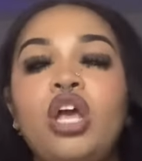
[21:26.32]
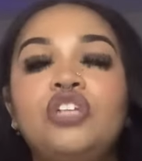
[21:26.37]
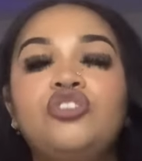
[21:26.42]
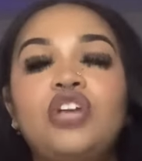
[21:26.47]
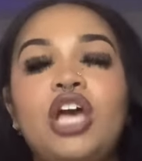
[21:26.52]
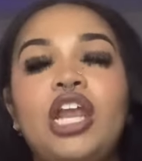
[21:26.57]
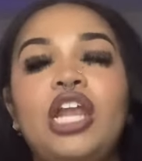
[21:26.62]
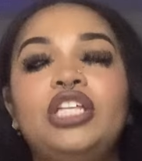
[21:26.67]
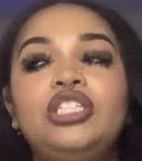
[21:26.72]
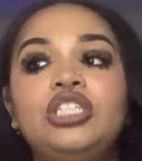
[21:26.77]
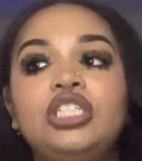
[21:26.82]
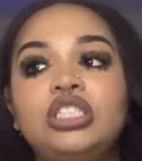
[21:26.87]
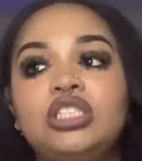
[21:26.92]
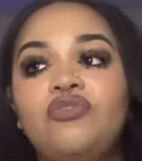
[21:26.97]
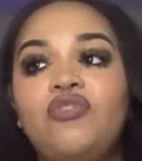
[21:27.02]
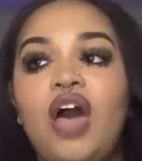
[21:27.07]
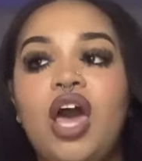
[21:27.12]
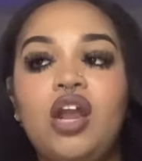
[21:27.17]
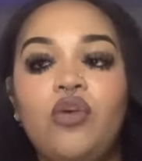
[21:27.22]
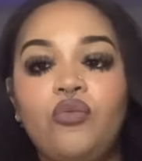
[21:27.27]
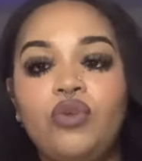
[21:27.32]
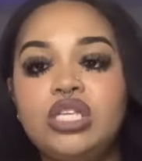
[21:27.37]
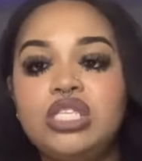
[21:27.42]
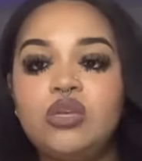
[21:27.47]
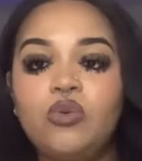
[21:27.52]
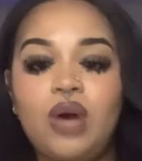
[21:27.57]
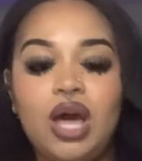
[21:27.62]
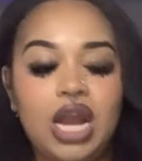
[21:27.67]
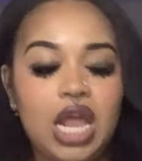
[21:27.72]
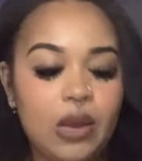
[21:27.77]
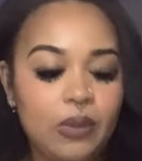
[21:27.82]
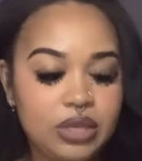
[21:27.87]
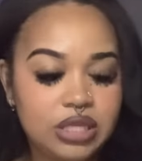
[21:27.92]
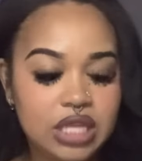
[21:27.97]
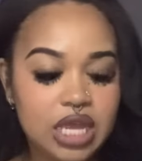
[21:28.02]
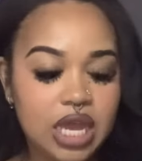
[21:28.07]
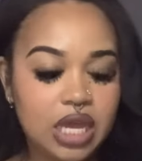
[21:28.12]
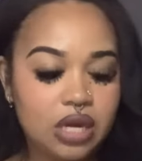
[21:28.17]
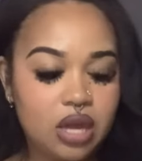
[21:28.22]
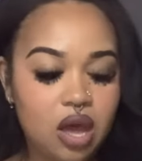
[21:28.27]
trying to justify the reason why they were
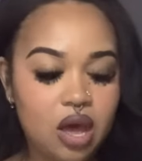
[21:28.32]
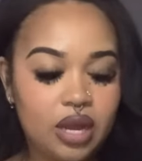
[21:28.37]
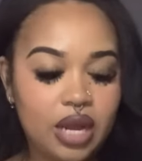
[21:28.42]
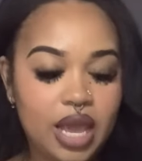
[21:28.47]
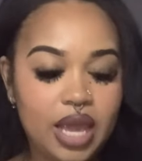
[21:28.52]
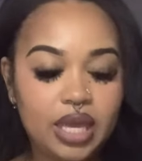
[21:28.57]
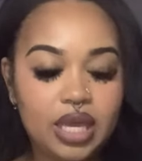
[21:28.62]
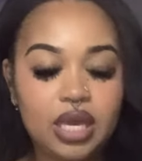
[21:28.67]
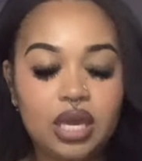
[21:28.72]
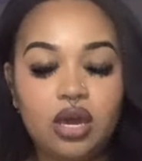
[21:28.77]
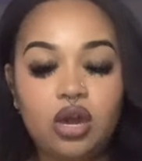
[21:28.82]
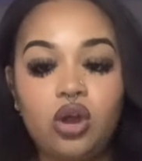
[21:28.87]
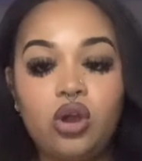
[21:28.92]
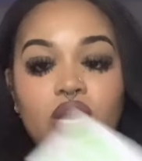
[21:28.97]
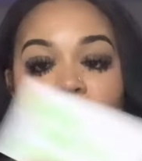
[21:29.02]
saying all that here.